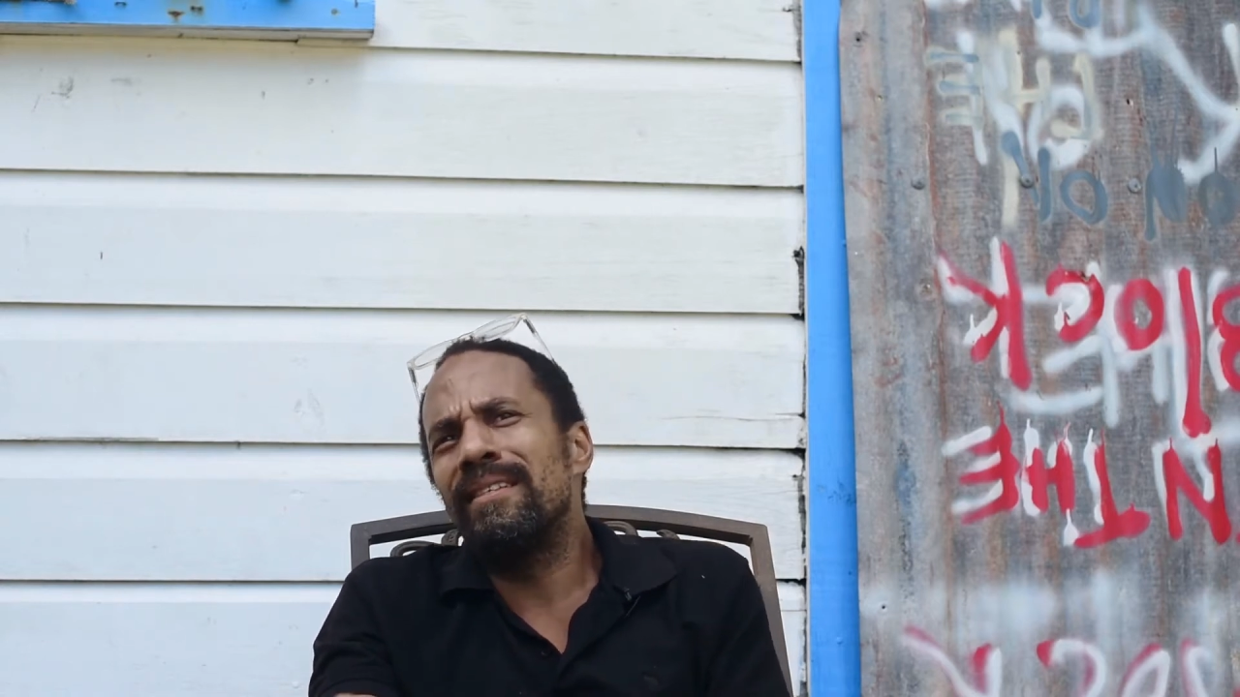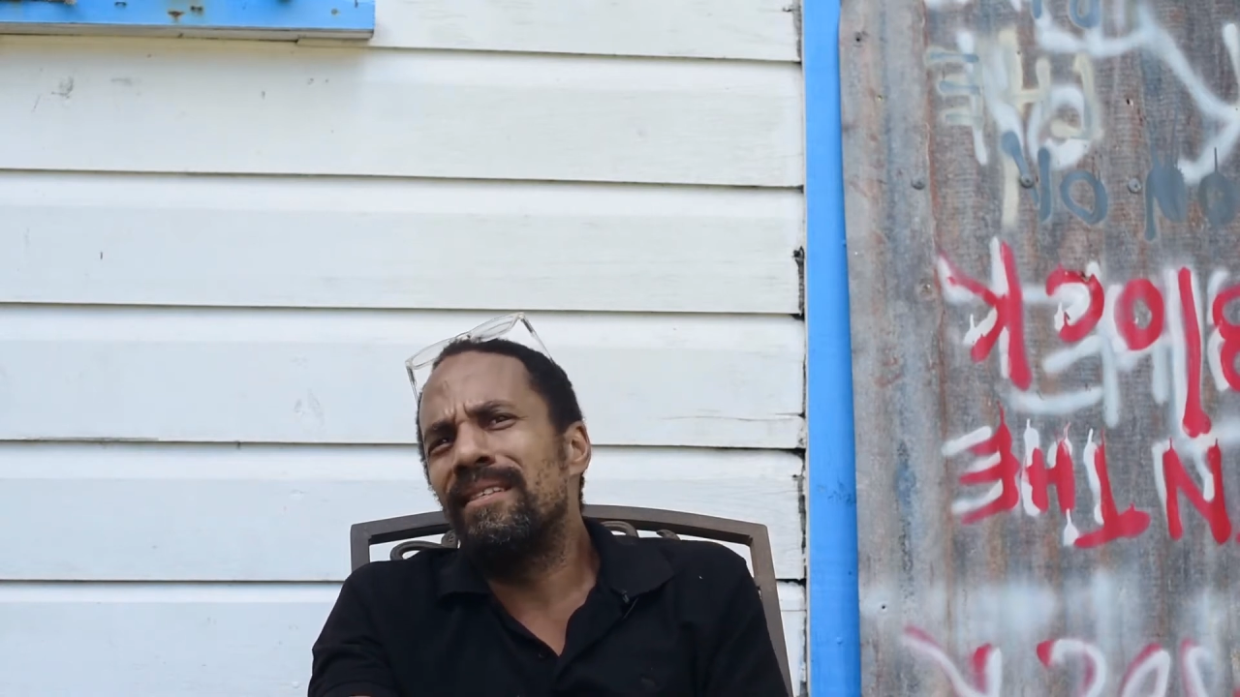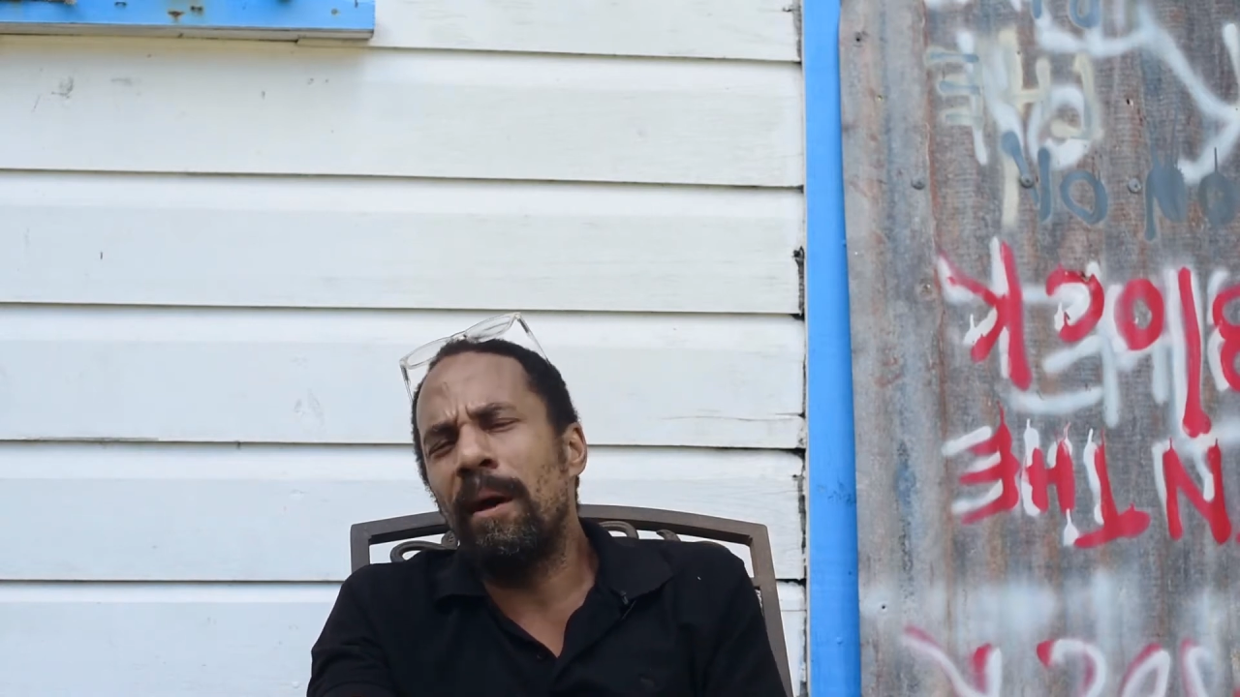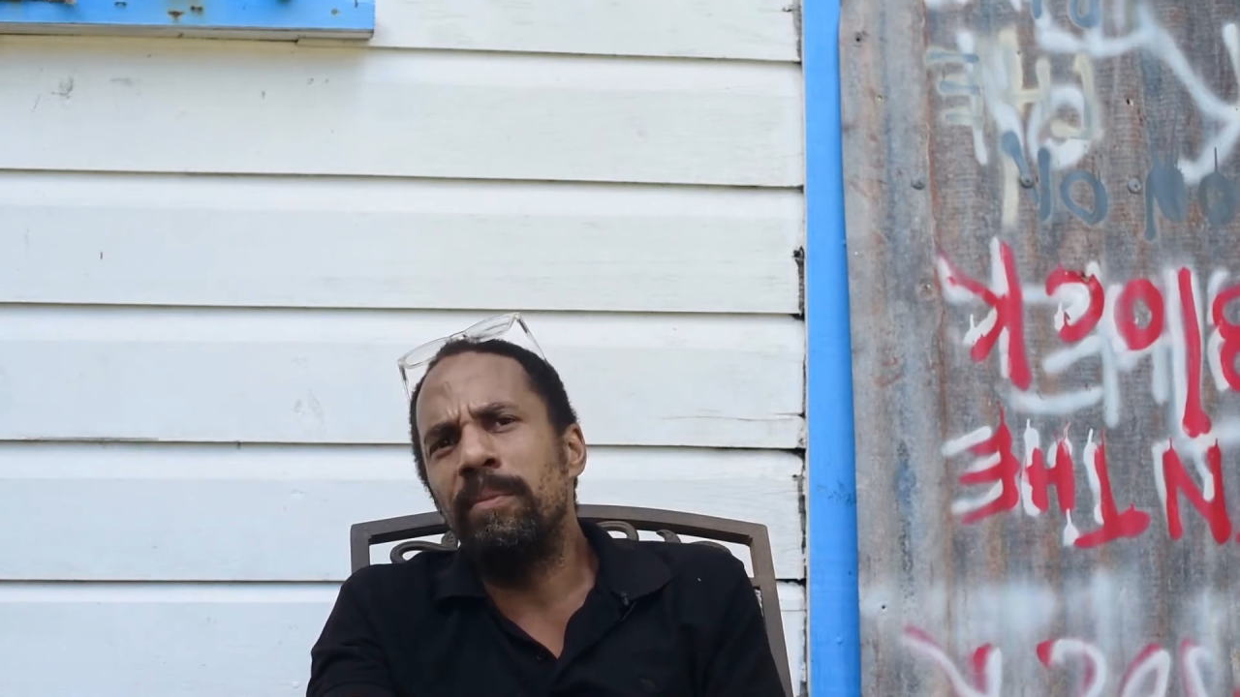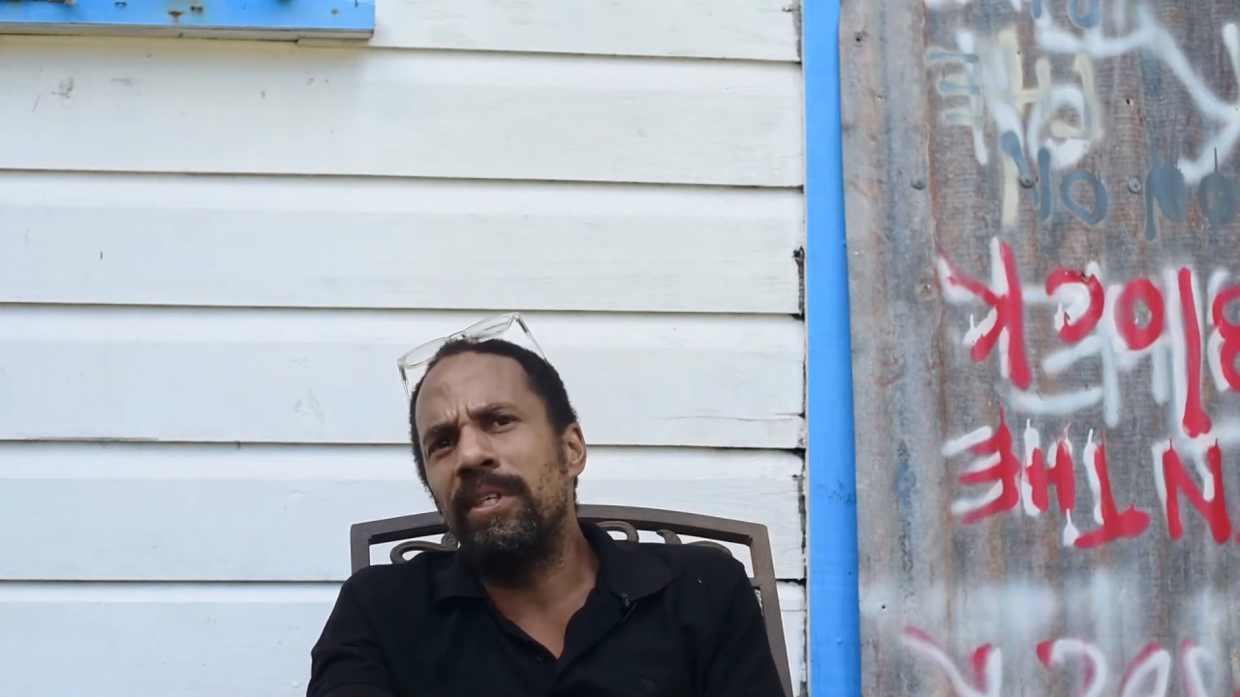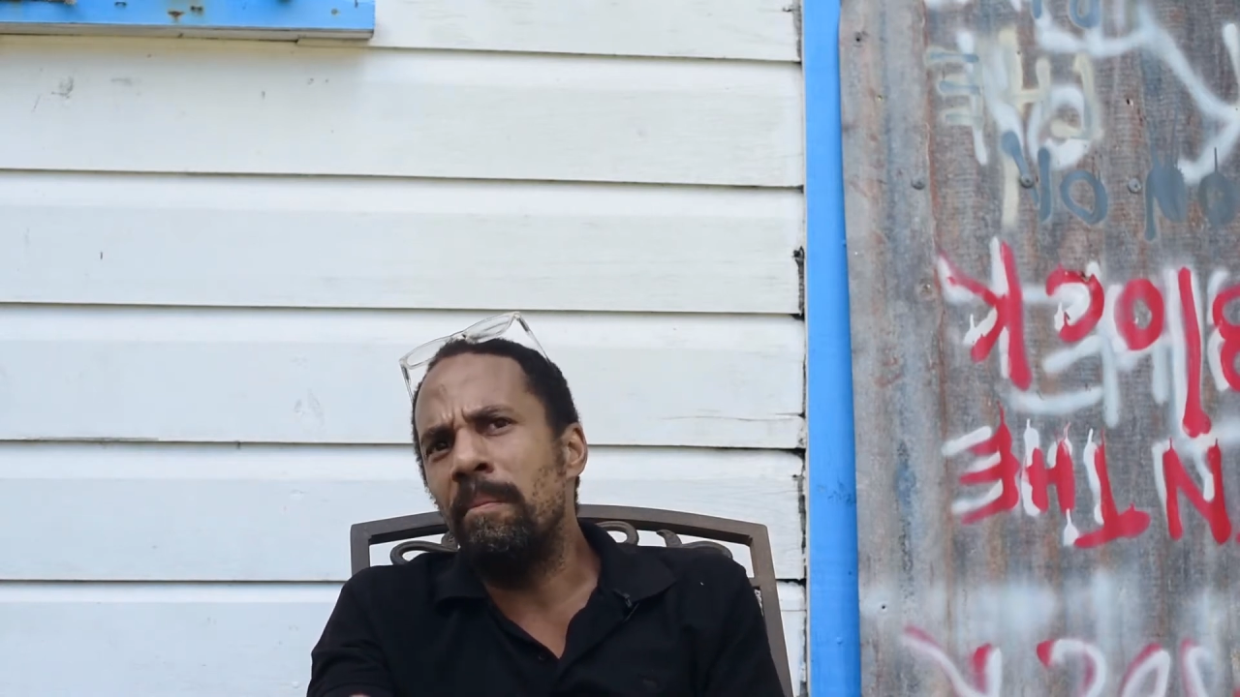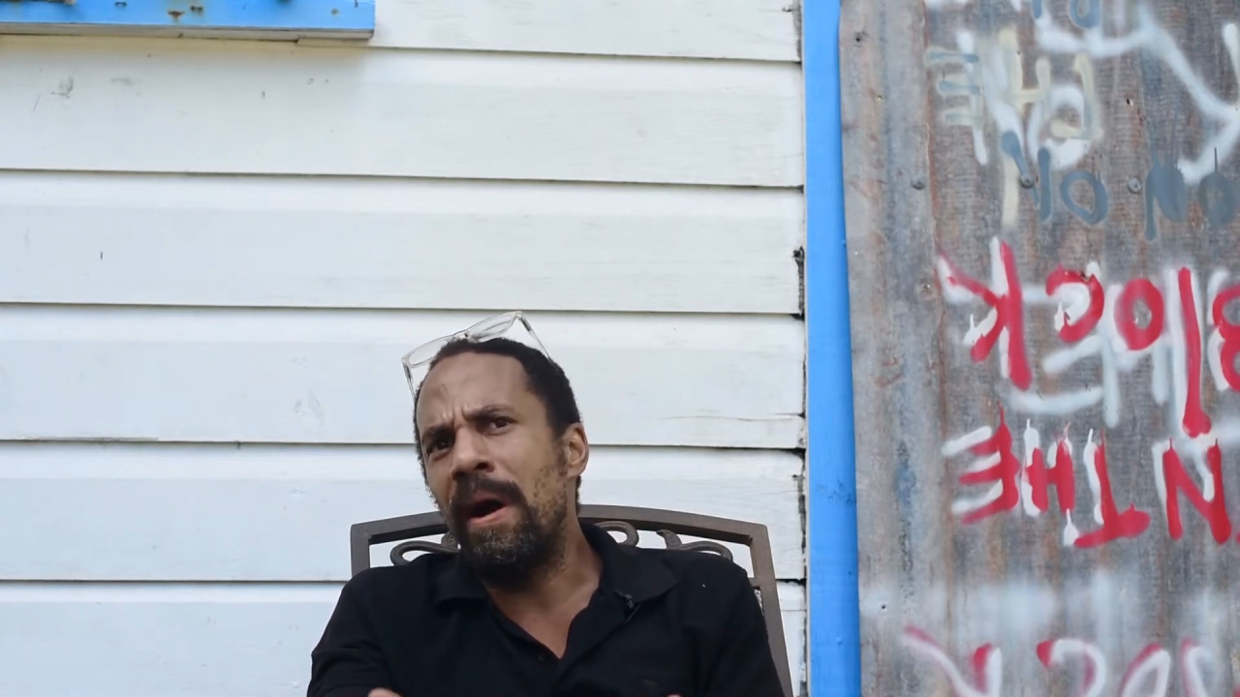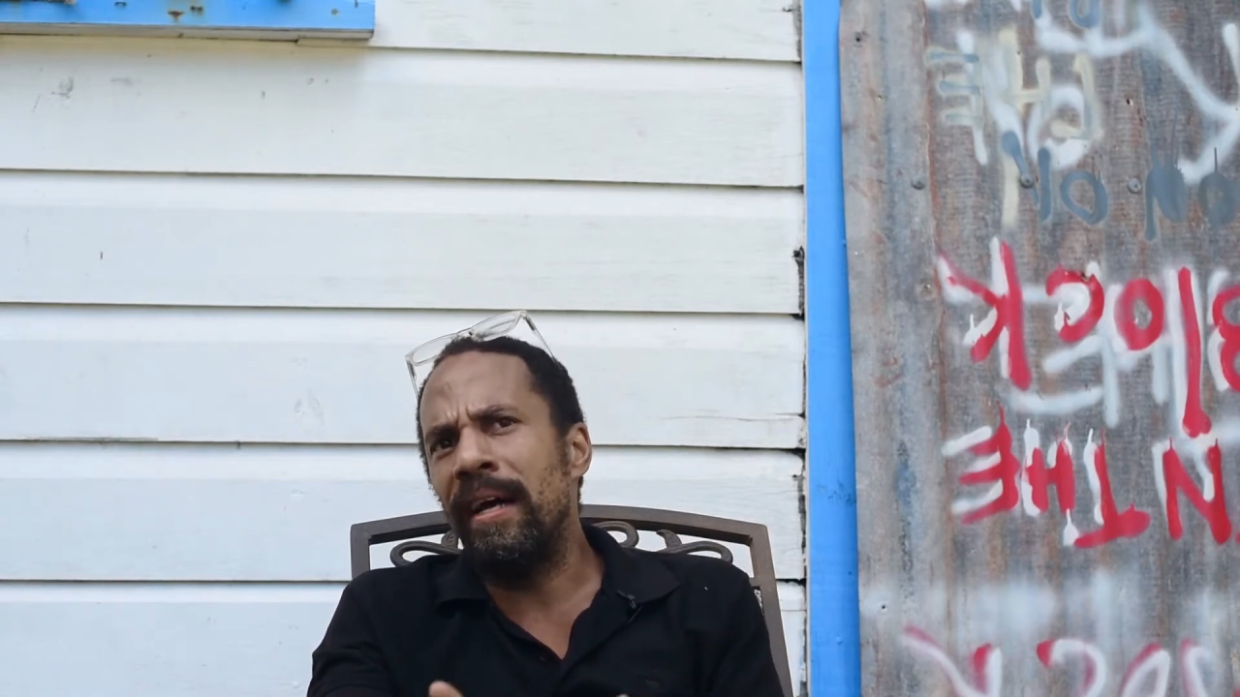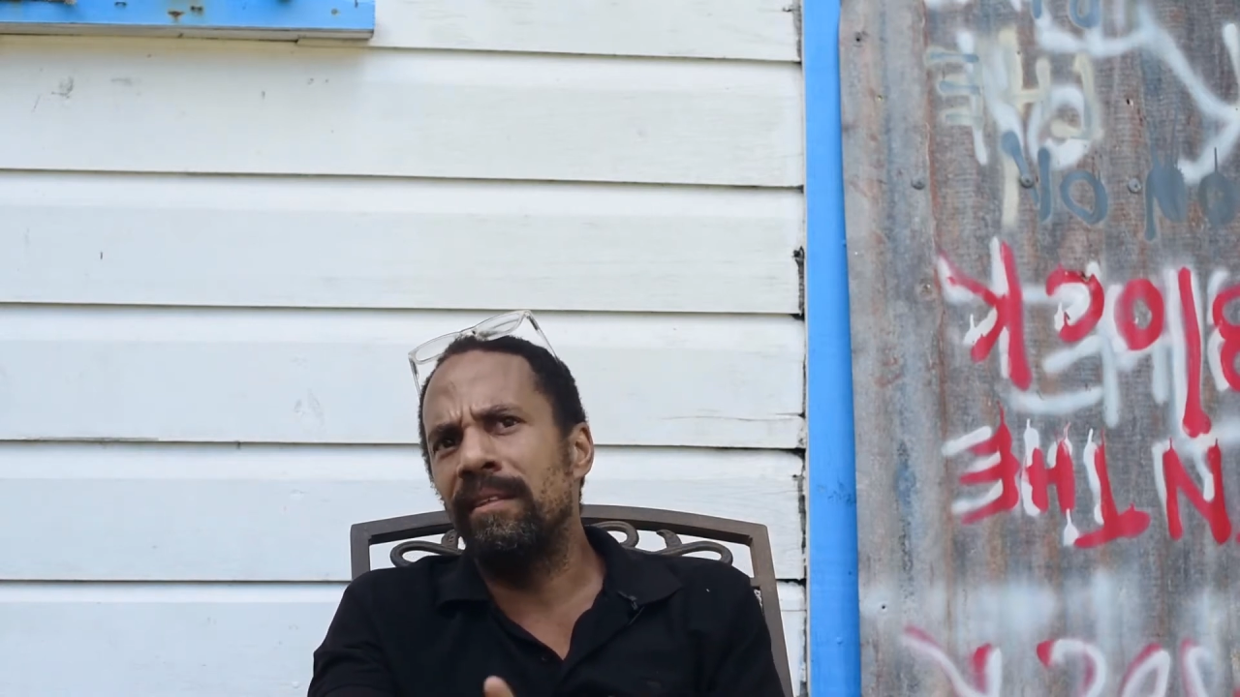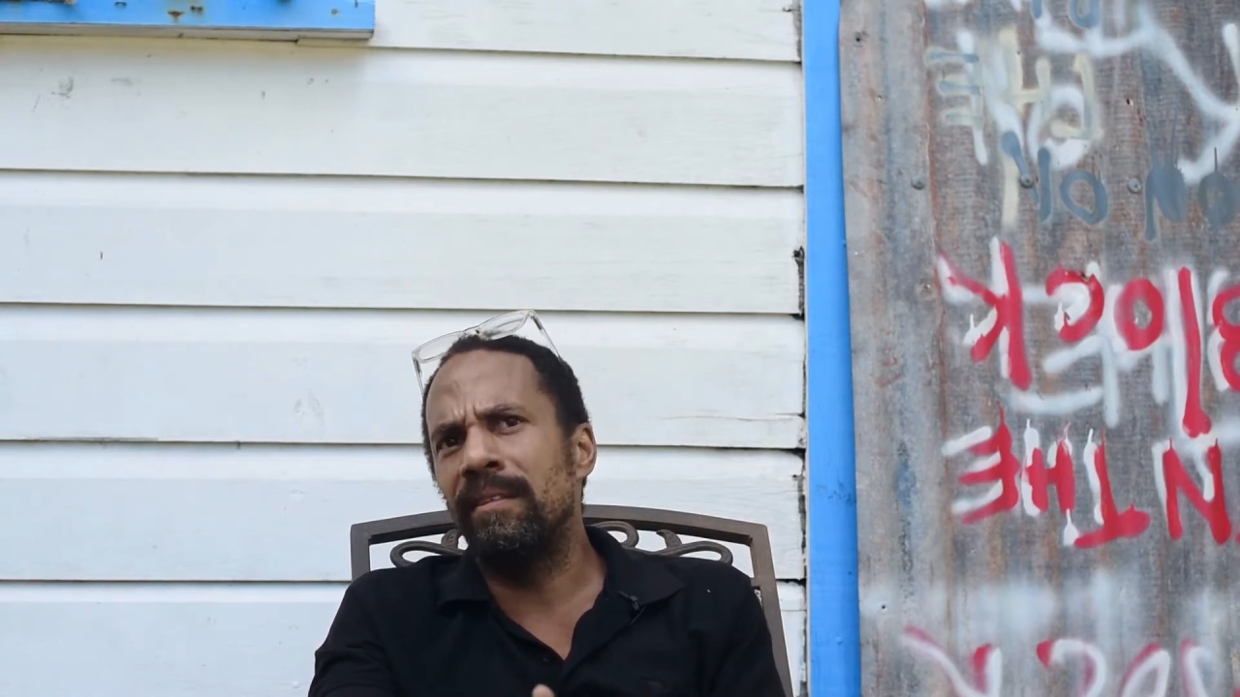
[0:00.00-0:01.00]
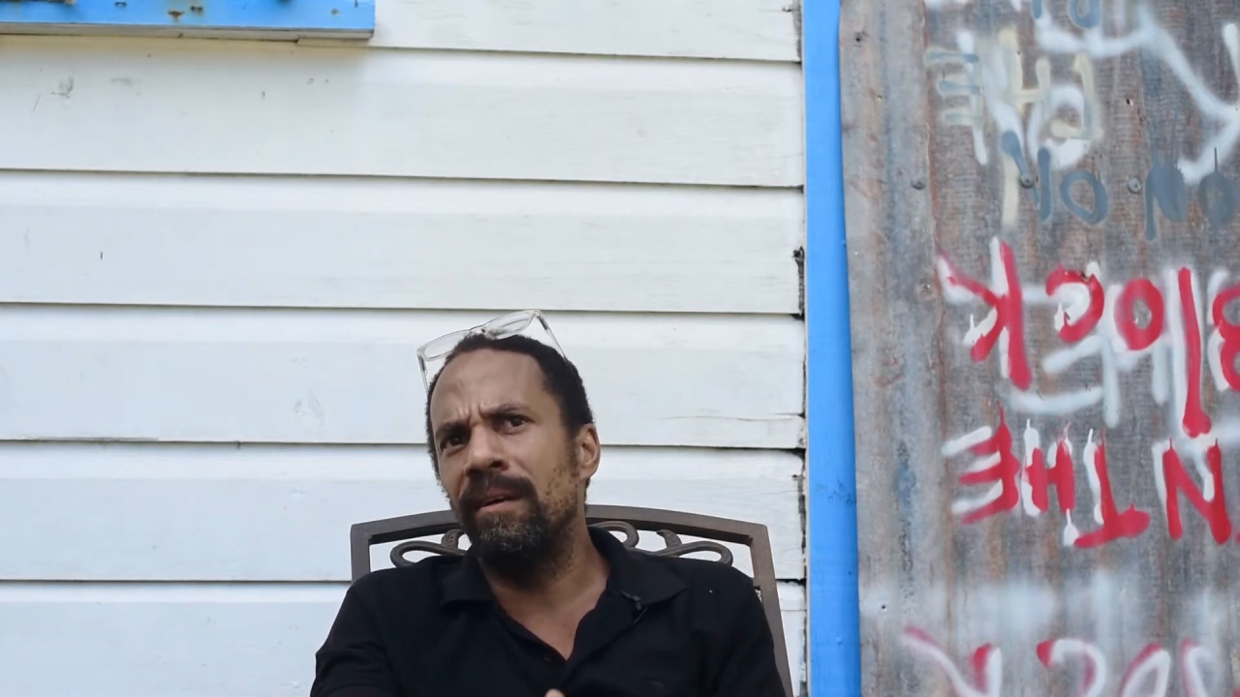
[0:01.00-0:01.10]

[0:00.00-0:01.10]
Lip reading: subject matter